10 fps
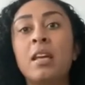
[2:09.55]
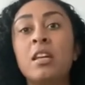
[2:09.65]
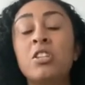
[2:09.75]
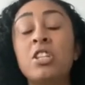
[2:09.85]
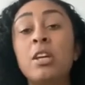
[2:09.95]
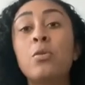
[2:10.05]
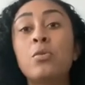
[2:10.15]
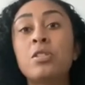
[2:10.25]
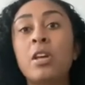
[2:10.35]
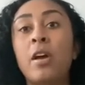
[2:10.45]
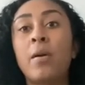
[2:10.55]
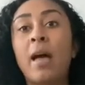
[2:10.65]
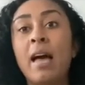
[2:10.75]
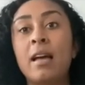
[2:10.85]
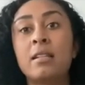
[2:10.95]
She also
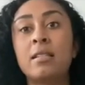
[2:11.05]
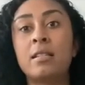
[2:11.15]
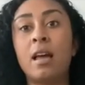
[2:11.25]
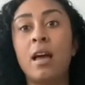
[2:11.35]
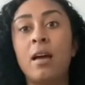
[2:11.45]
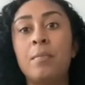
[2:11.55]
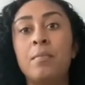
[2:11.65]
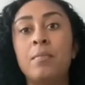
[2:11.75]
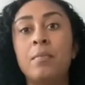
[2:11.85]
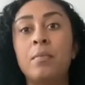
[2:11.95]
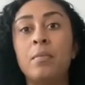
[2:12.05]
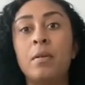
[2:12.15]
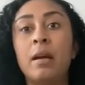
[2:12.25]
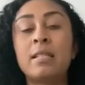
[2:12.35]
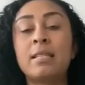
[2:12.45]
had
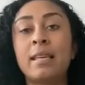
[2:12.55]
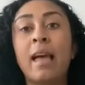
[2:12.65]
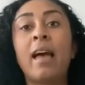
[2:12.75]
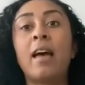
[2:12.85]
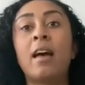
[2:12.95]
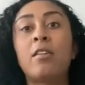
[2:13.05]
a scare